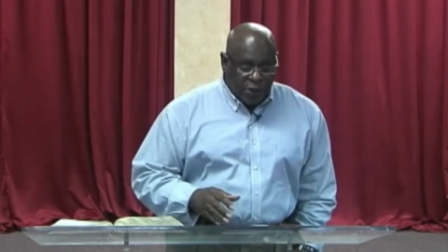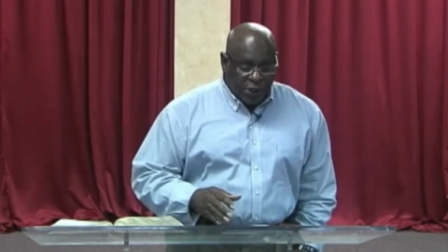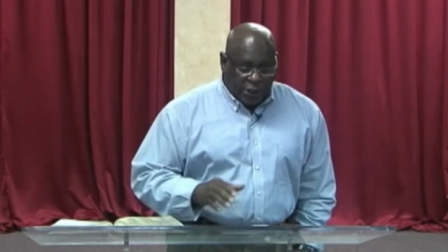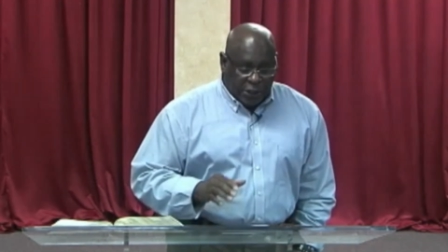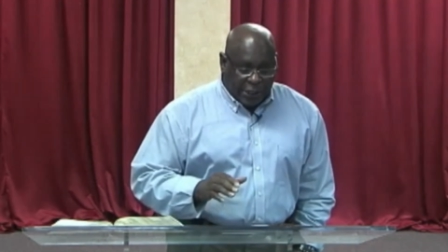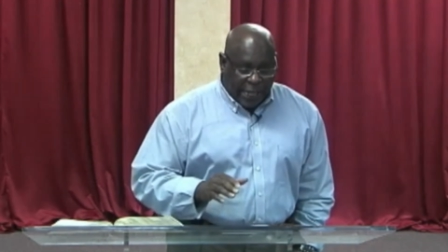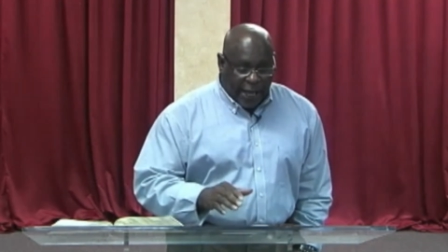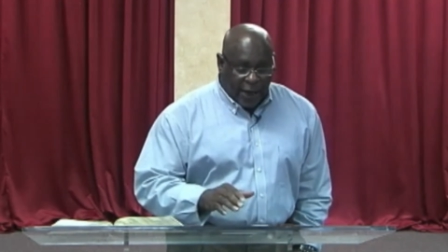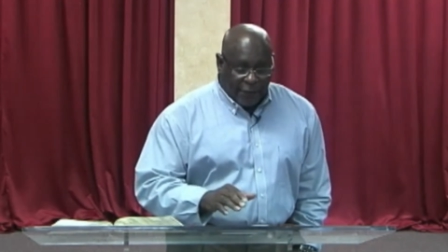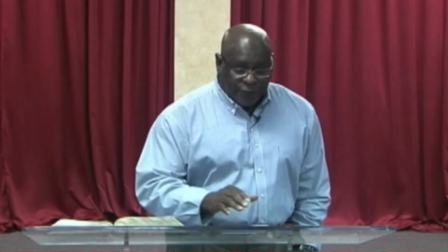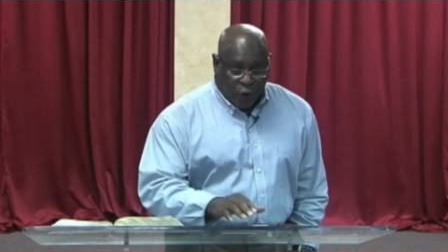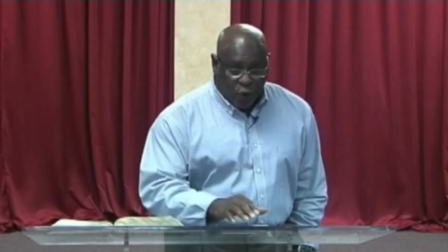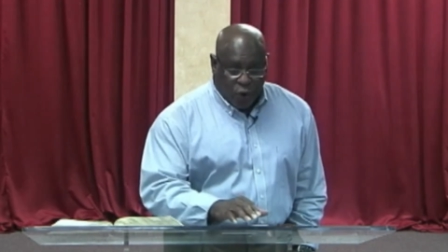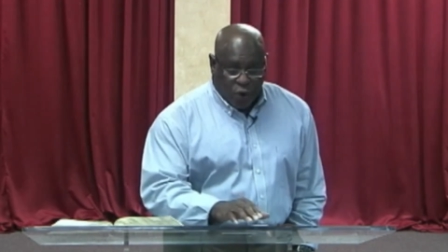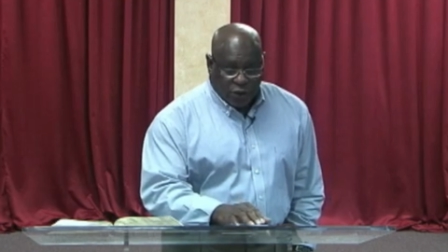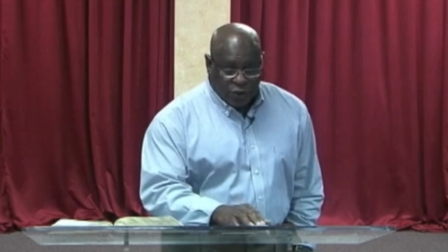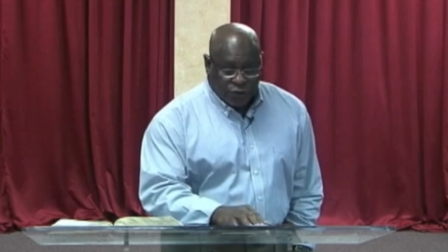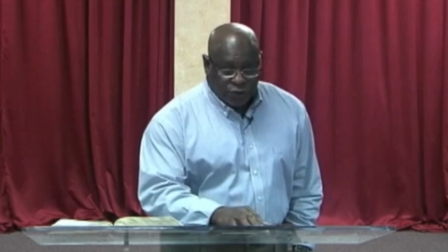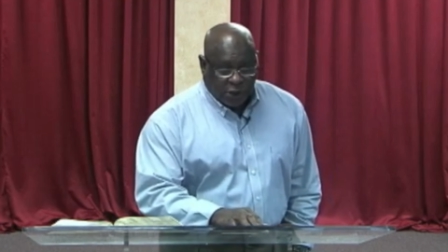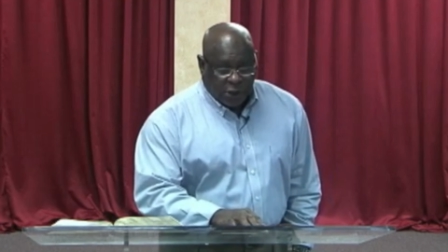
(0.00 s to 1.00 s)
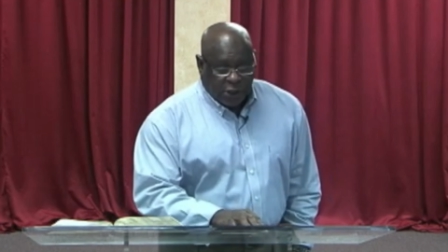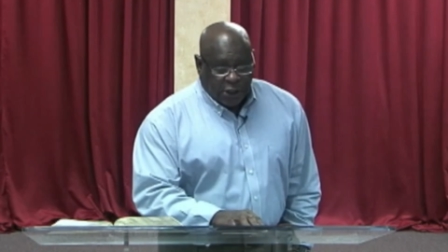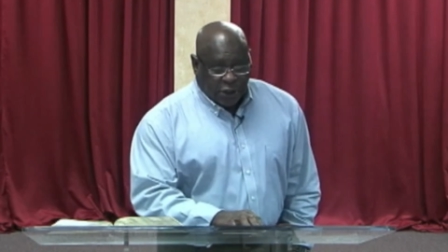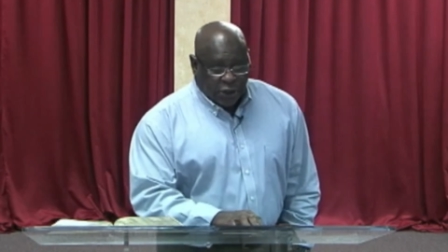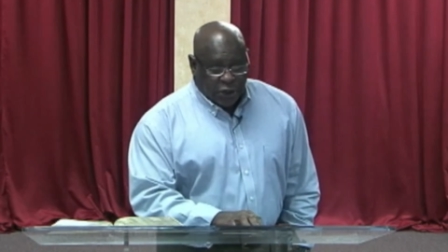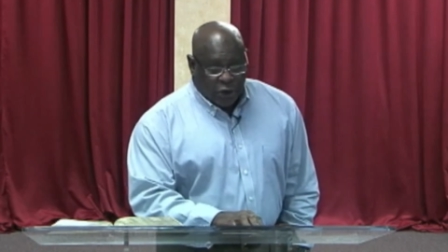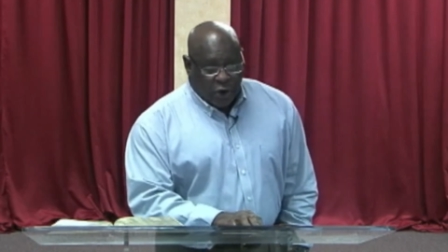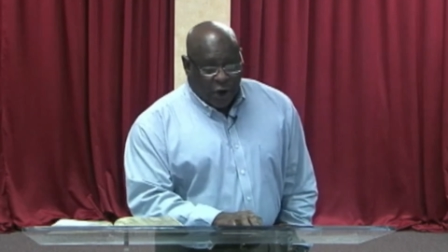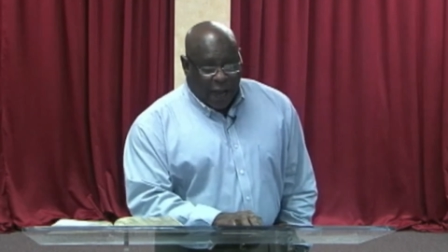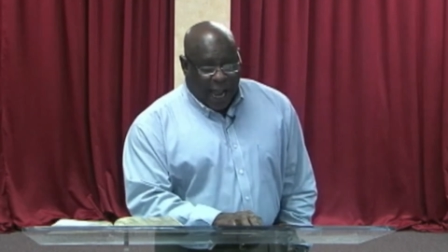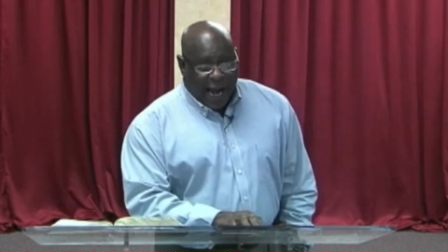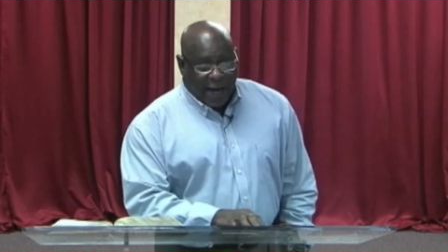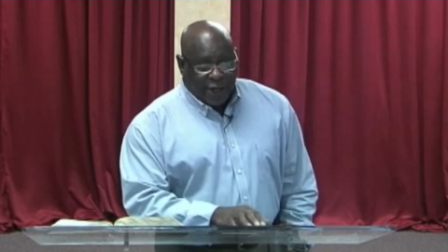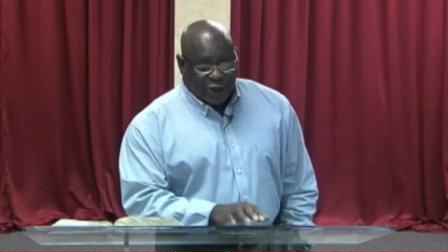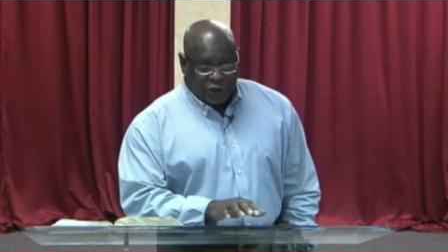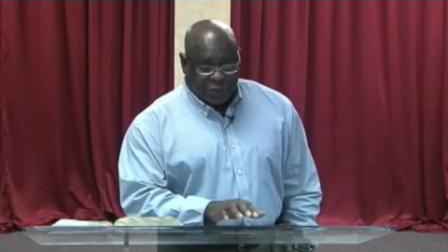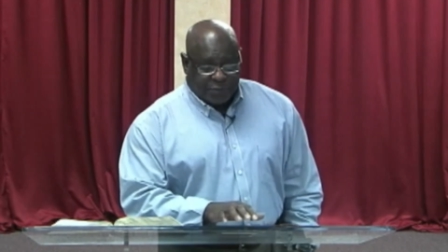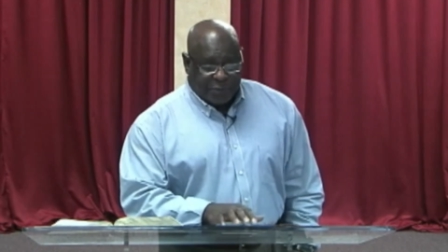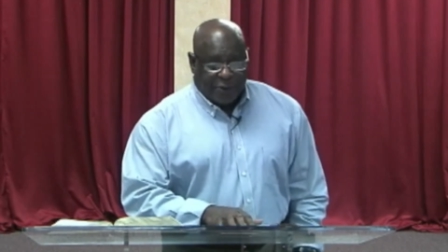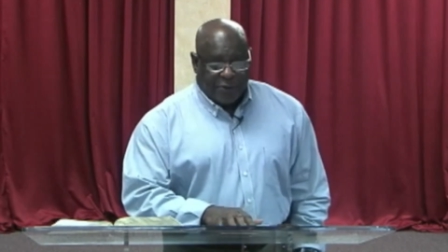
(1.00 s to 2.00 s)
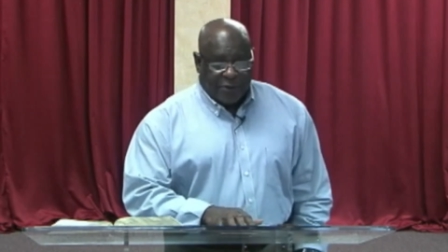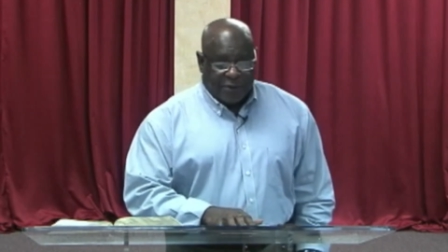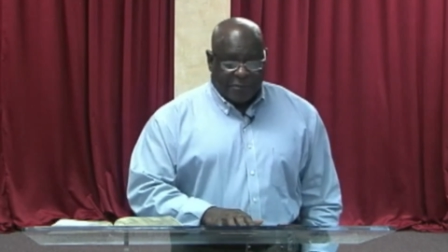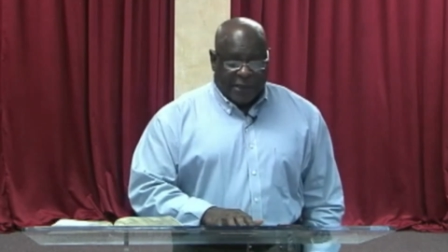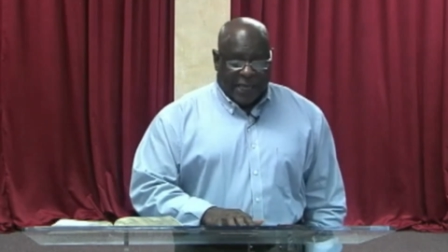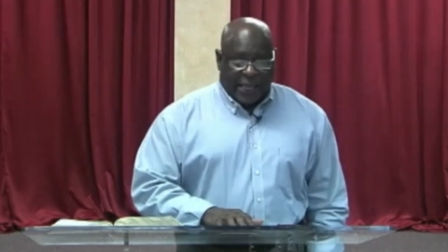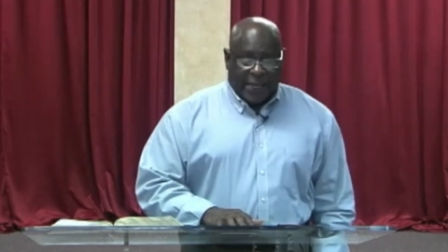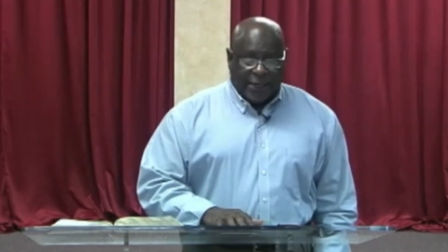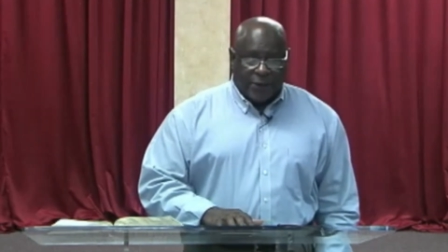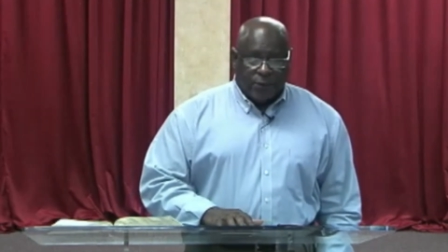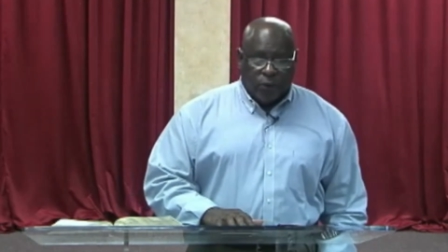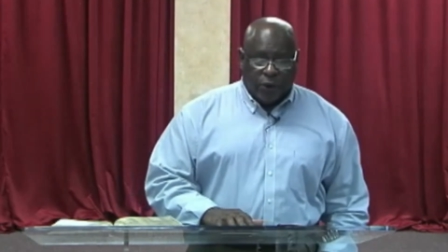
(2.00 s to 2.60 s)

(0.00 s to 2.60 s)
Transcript: Now, of course, you know, our spirit man,